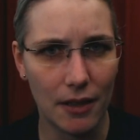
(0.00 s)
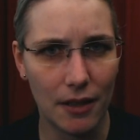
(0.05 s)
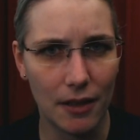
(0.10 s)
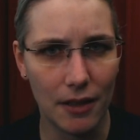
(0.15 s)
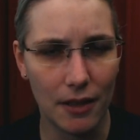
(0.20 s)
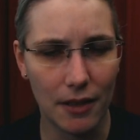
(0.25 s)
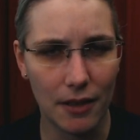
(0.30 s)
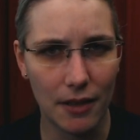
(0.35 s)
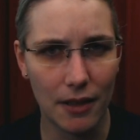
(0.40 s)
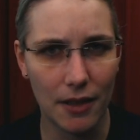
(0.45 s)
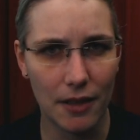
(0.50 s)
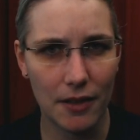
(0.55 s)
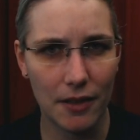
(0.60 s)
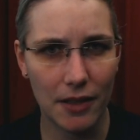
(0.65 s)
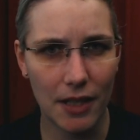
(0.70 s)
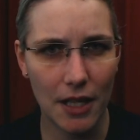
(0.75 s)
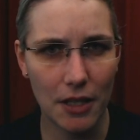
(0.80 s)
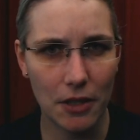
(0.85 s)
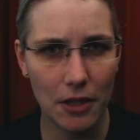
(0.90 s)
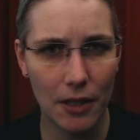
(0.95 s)
uh
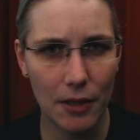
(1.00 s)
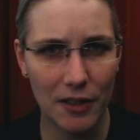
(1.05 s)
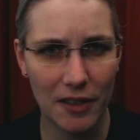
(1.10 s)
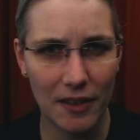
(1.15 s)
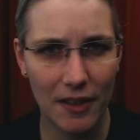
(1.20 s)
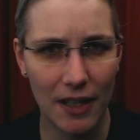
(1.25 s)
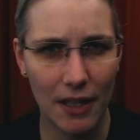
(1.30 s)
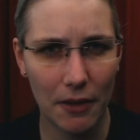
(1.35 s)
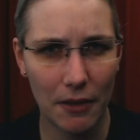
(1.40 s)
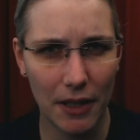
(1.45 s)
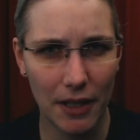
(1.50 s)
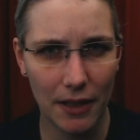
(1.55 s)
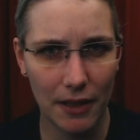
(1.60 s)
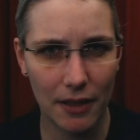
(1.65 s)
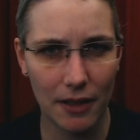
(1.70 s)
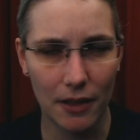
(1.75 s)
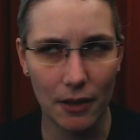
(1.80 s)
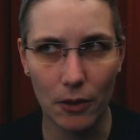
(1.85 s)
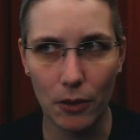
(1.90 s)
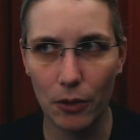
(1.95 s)
instantiated there.
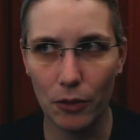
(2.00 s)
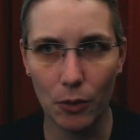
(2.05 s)
And uh,